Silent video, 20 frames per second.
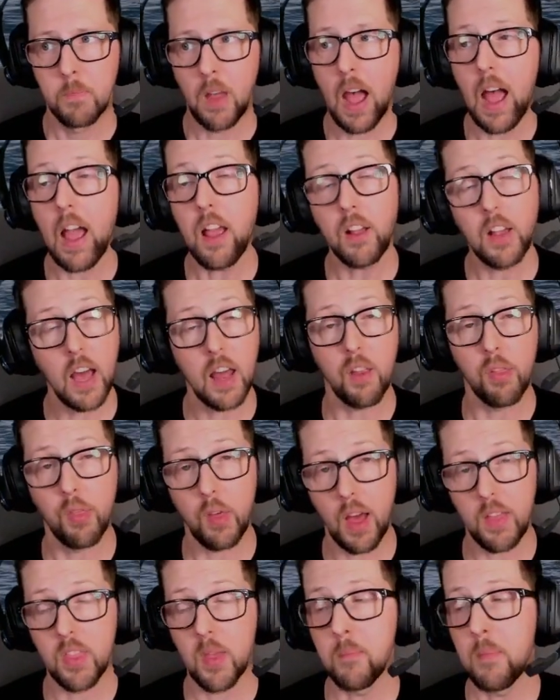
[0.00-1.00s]
I kind of
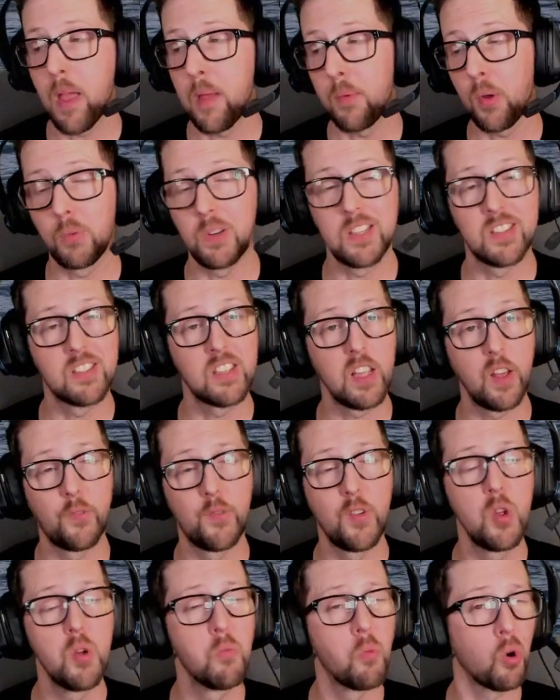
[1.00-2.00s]
thought that maybe we'd see a
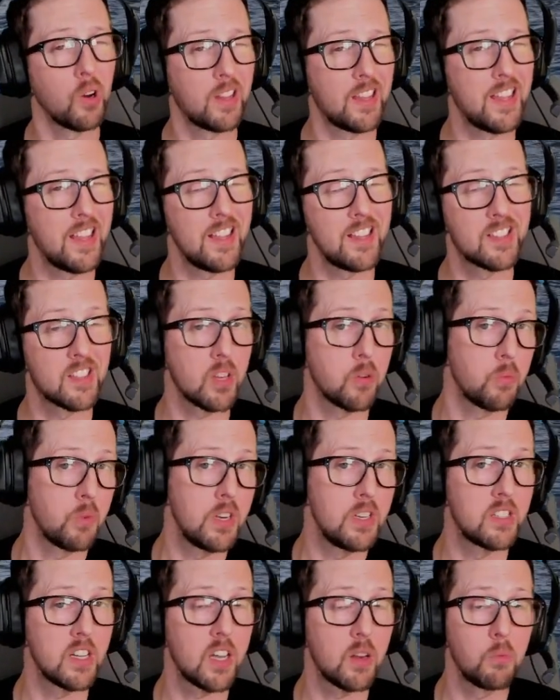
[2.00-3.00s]
few more kids than we
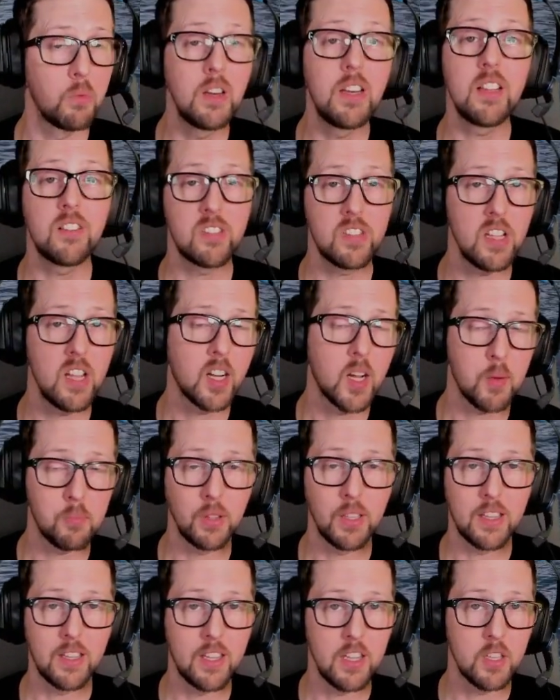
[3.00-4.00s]
did. We did see a couple
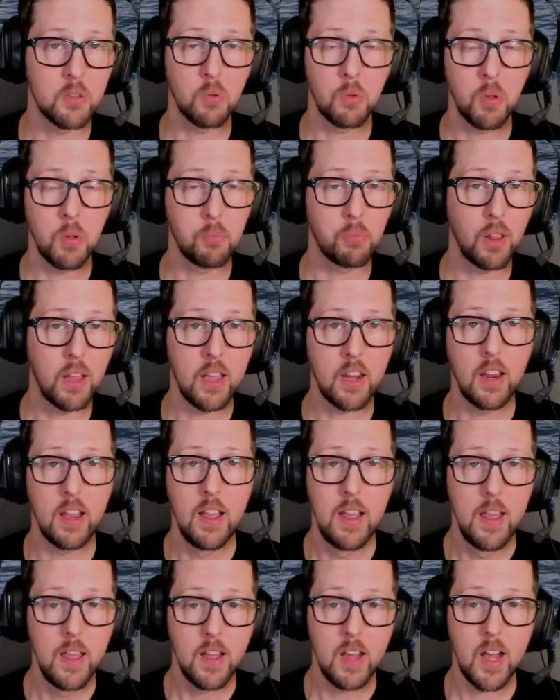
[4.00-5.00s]
of kids when we played,
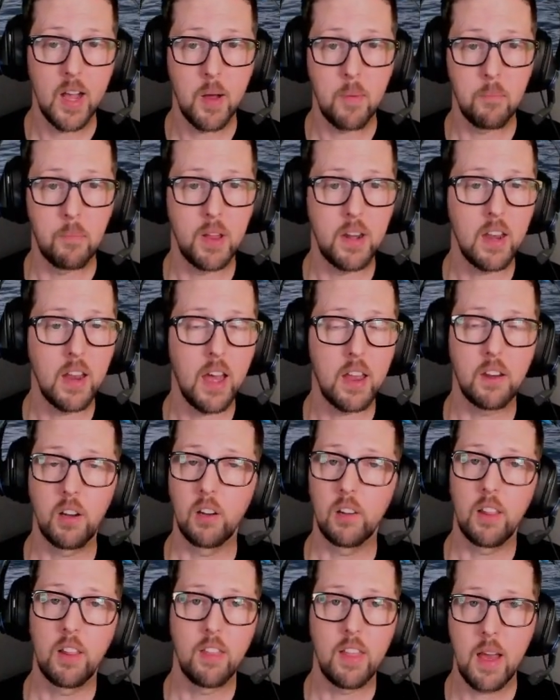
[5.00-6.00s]
but not
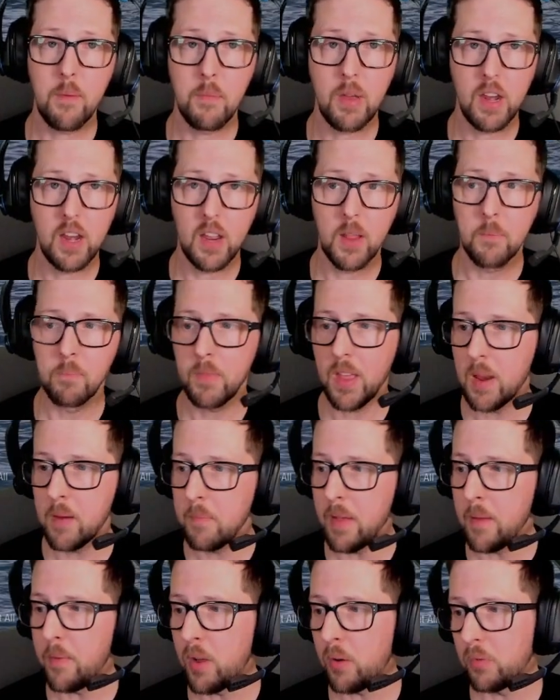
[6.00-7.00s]
nearly that many. And
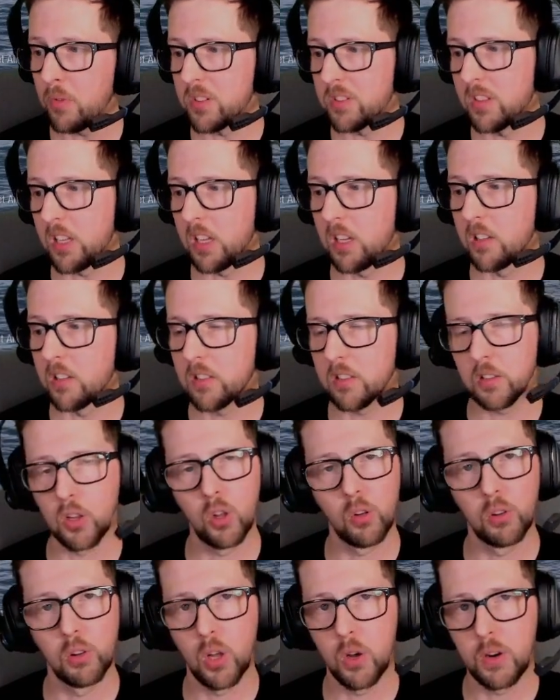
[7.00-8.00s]
maybe it was the
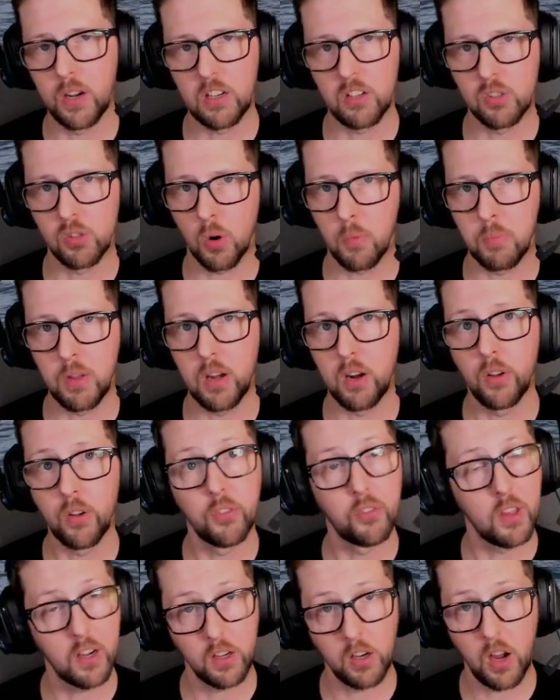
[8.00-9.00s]
slow loading
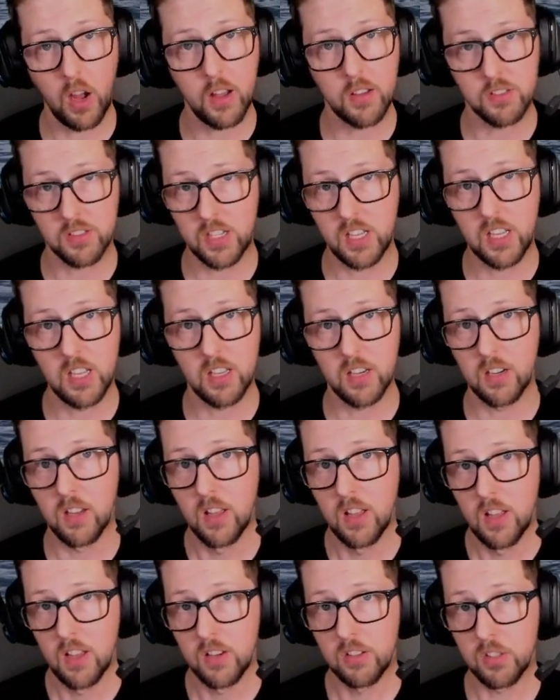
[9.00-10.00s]
torpedoes that caused Kid
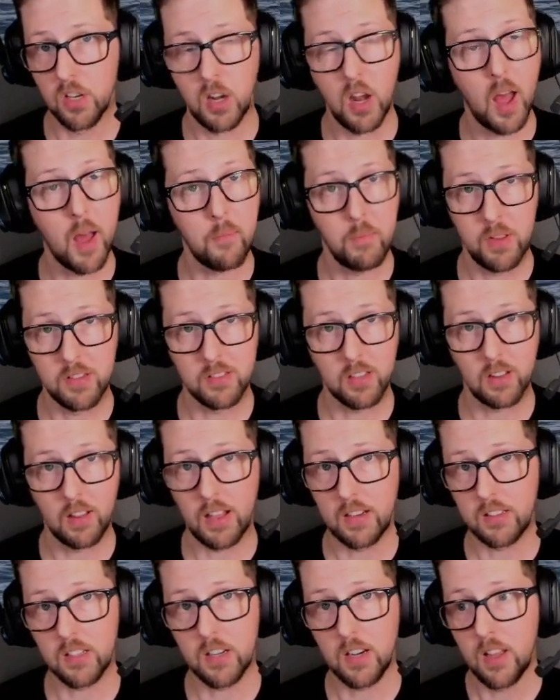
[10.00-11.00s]
to not be
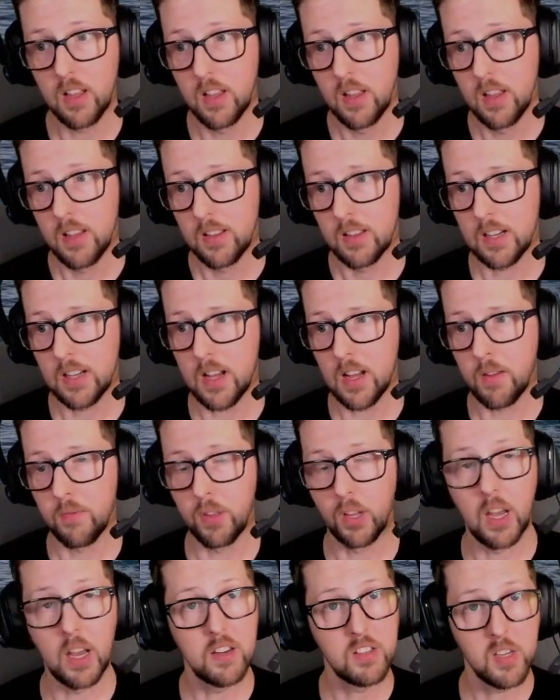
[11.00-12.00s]
selected. The
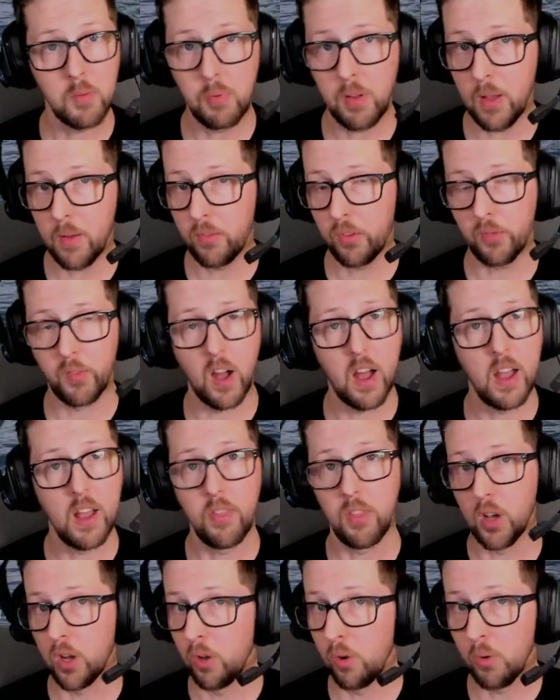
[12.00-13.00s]
gun DPM's fine,
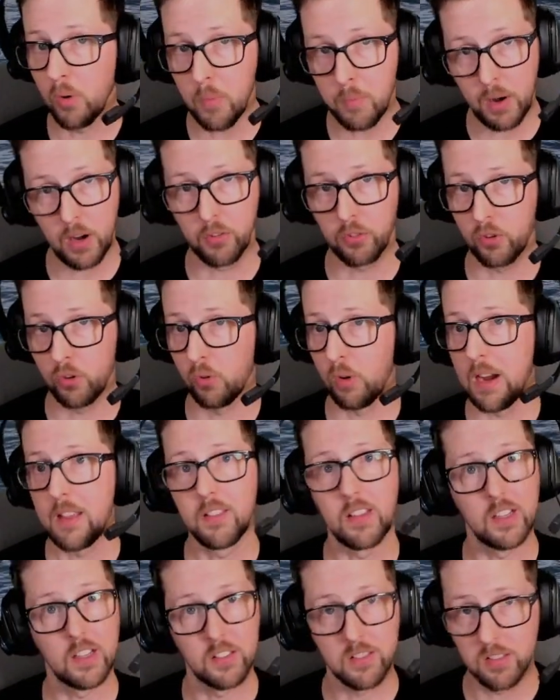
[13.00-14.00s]
the hull repair is great,
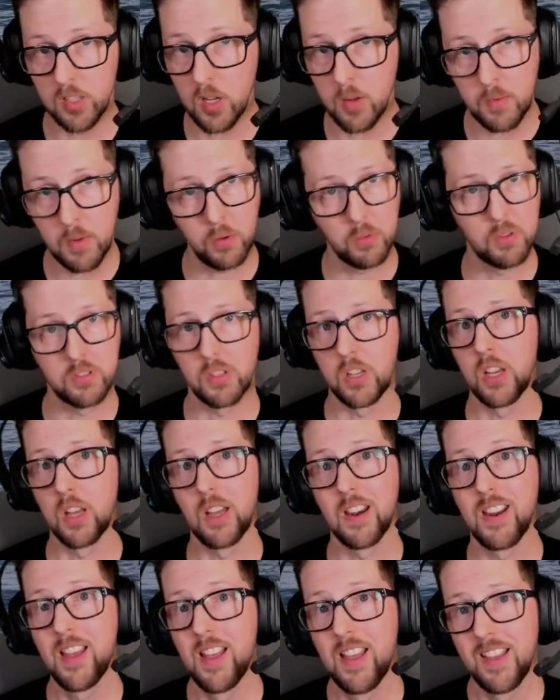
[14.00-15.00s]
the concealment was
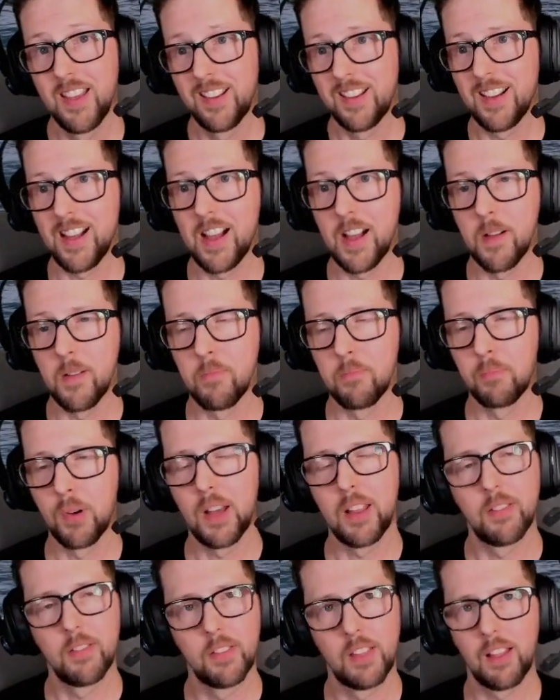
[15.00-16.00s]
good,
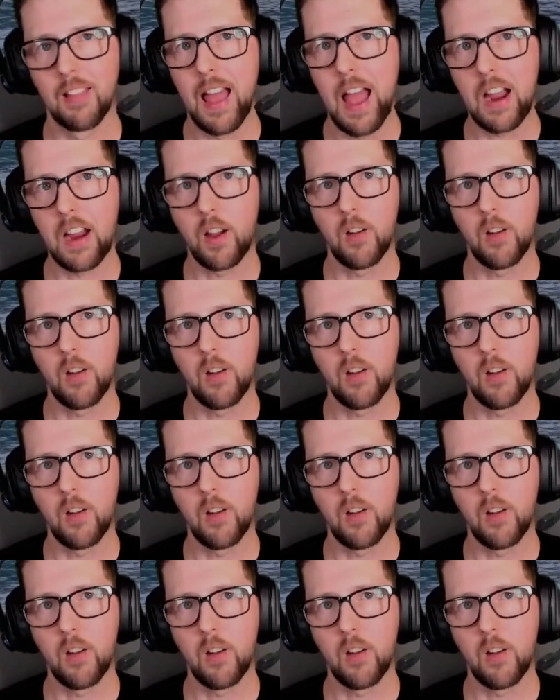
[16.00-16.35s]
but the lack